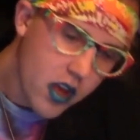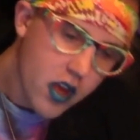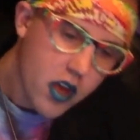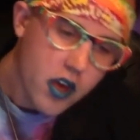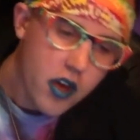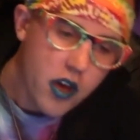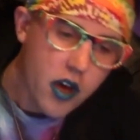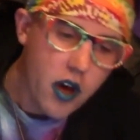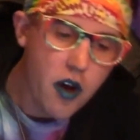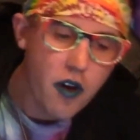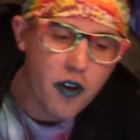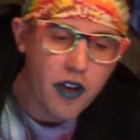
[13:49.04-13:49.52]

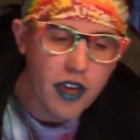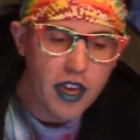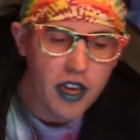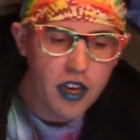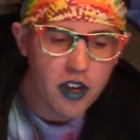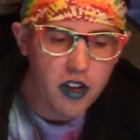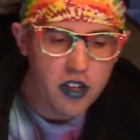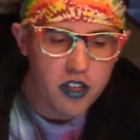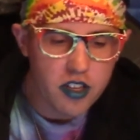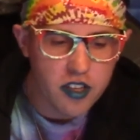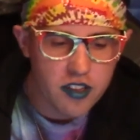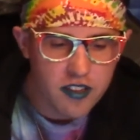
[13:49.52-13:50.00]
Okay,
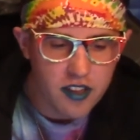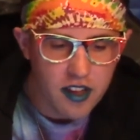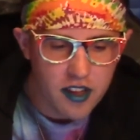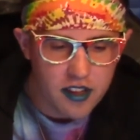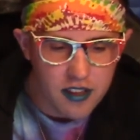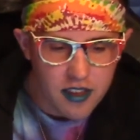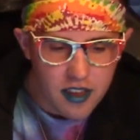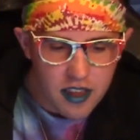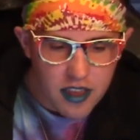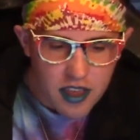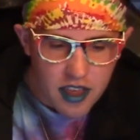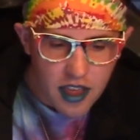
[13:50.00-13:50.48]
Hoodie
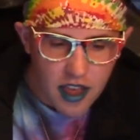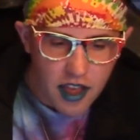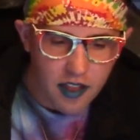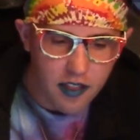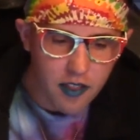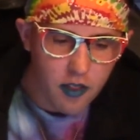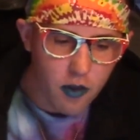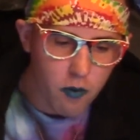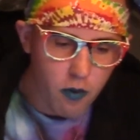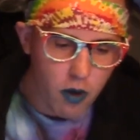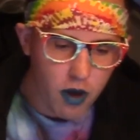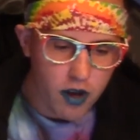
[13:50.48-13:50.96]
said.
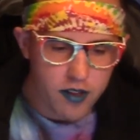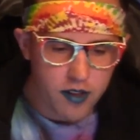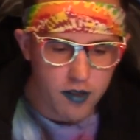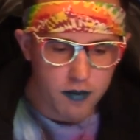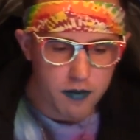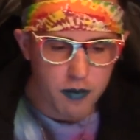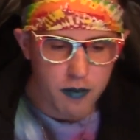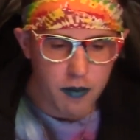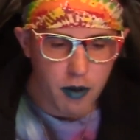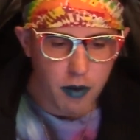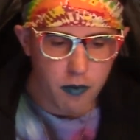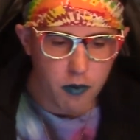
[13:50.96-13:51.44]
Helen walks up
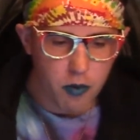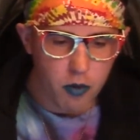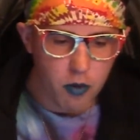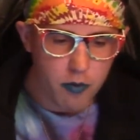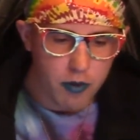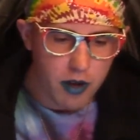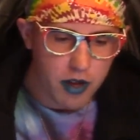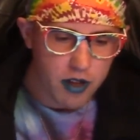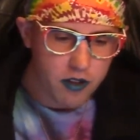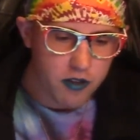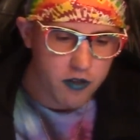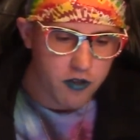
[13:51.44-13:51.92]
to my
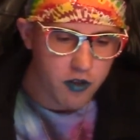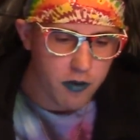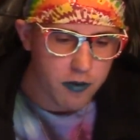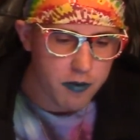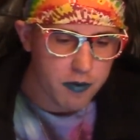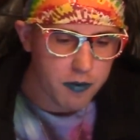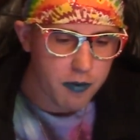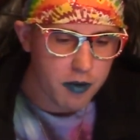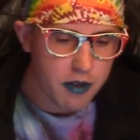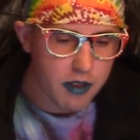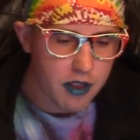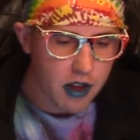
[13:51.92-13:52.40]
room and
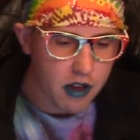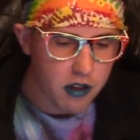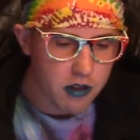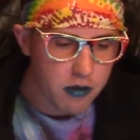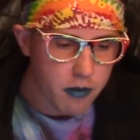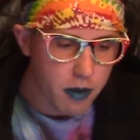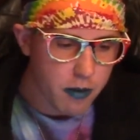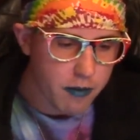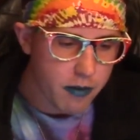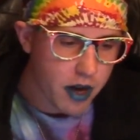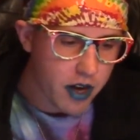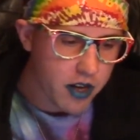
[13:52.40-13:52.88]
strips me down to
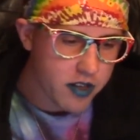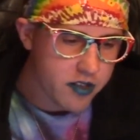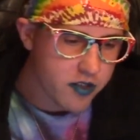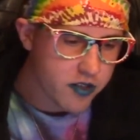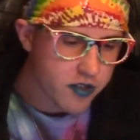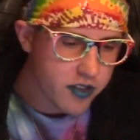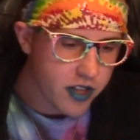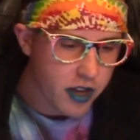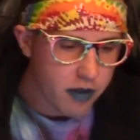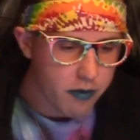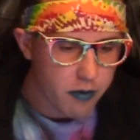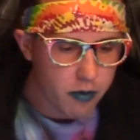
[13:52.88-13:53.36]
my
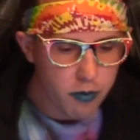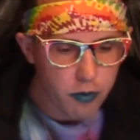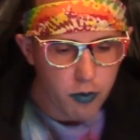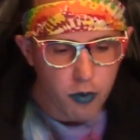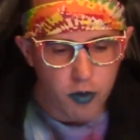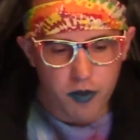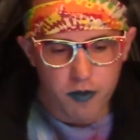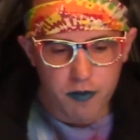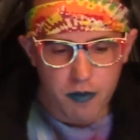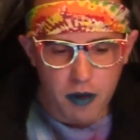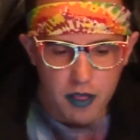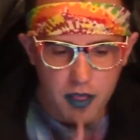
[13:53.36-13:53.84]
boxers and
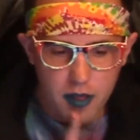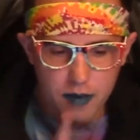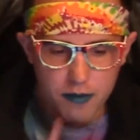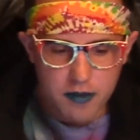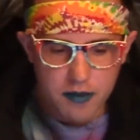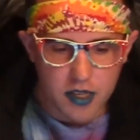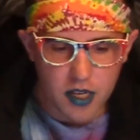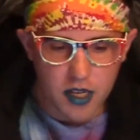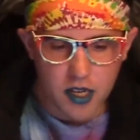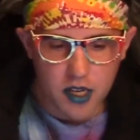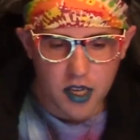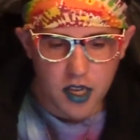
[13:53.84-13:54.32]
removes my
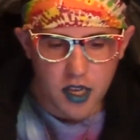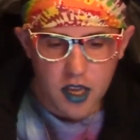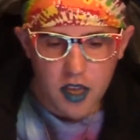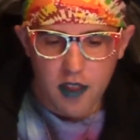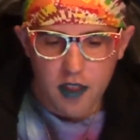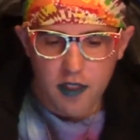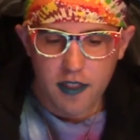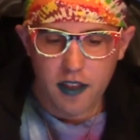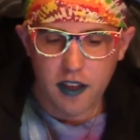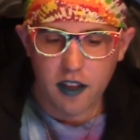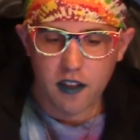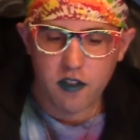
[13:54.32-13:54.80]
lipstick.
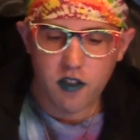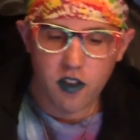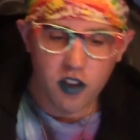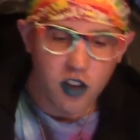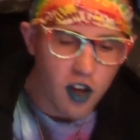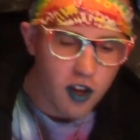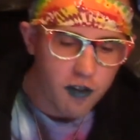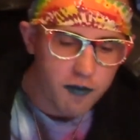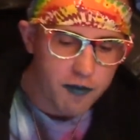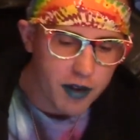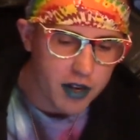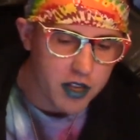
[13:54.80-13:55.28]
Then he took
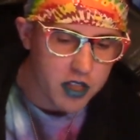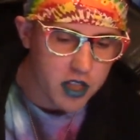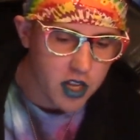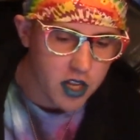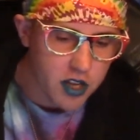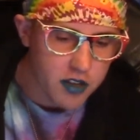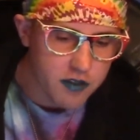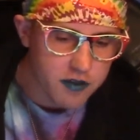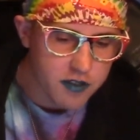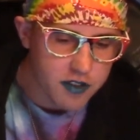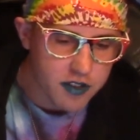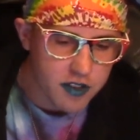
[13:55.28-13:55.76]
off my
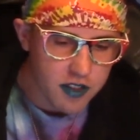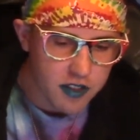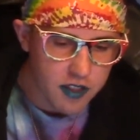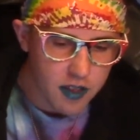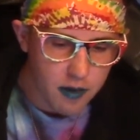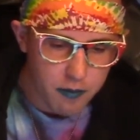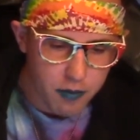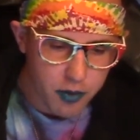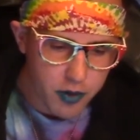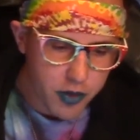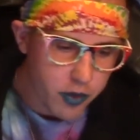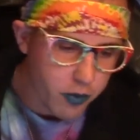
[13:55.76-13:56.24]
gloves,
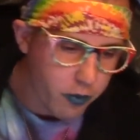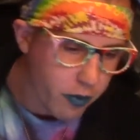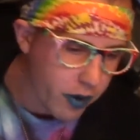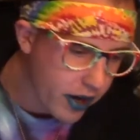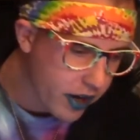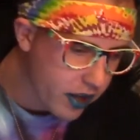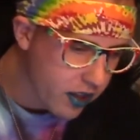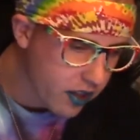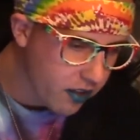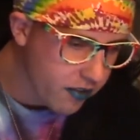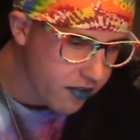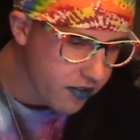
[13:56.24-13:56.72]
then put the
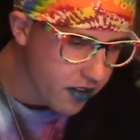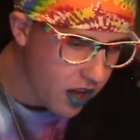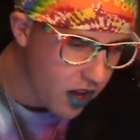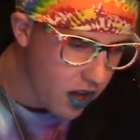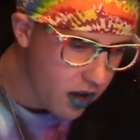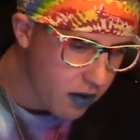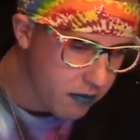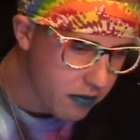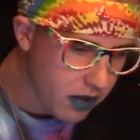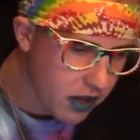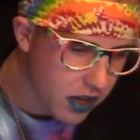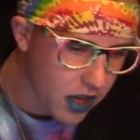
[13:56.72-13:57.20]
white gloves
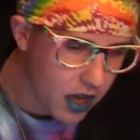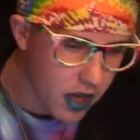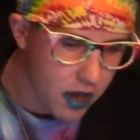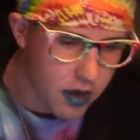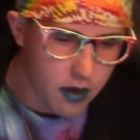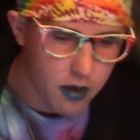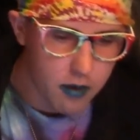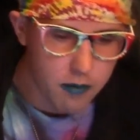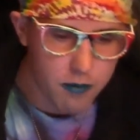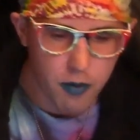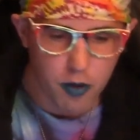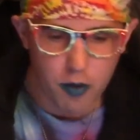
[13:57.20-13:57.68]
on me
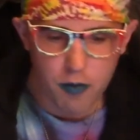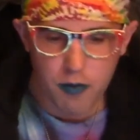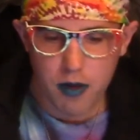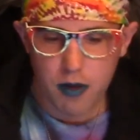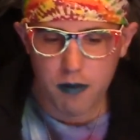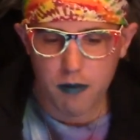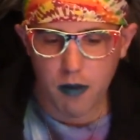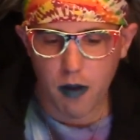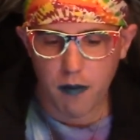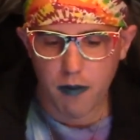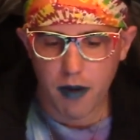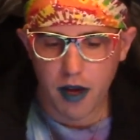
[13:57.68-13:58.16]
and put me
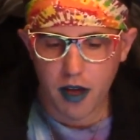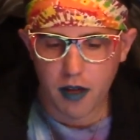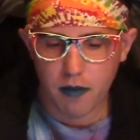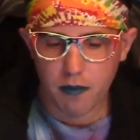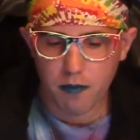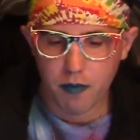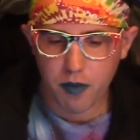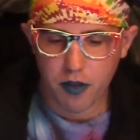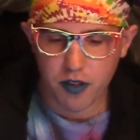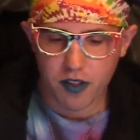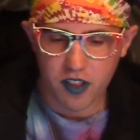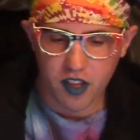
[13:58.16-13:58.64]
in my
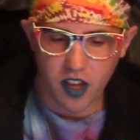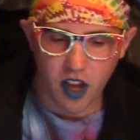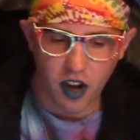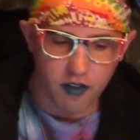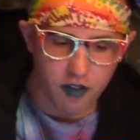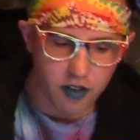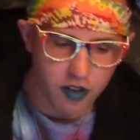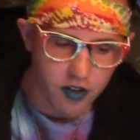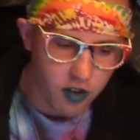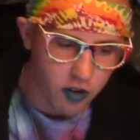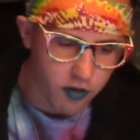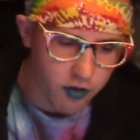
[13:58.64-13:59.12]
bed, put the
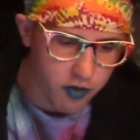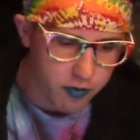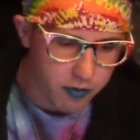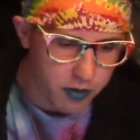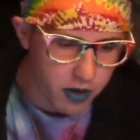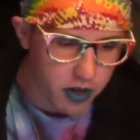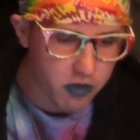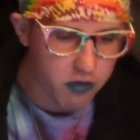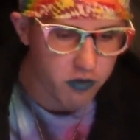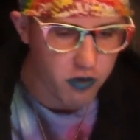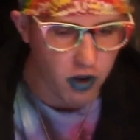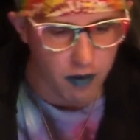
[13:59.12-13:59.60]
covers over
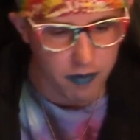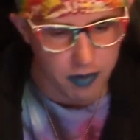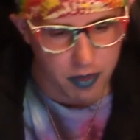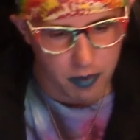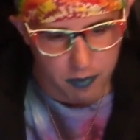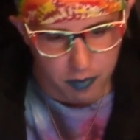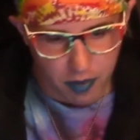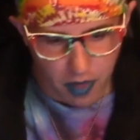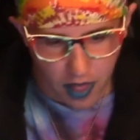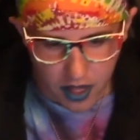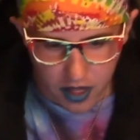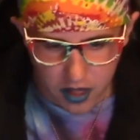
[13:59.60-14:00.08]
me, dropped the
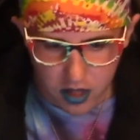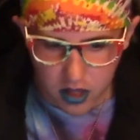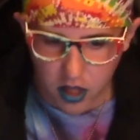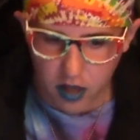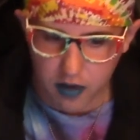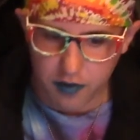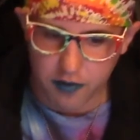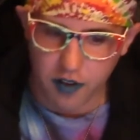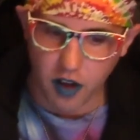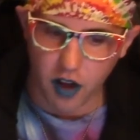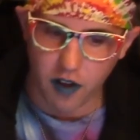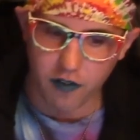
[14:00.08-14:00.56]
black
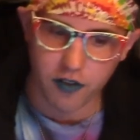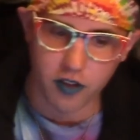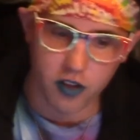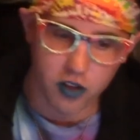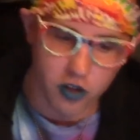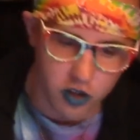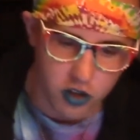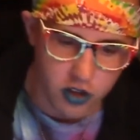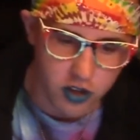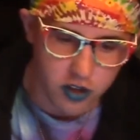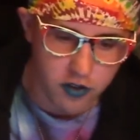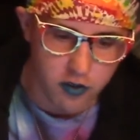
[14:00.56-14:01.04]
gloves off in
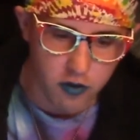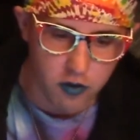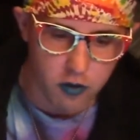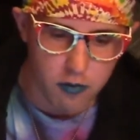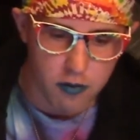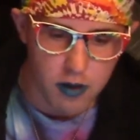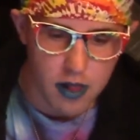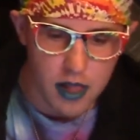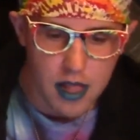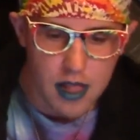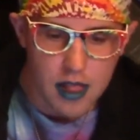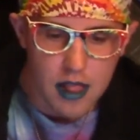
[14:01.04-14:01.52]
Hoodie's
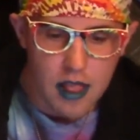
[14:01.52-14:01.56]
room.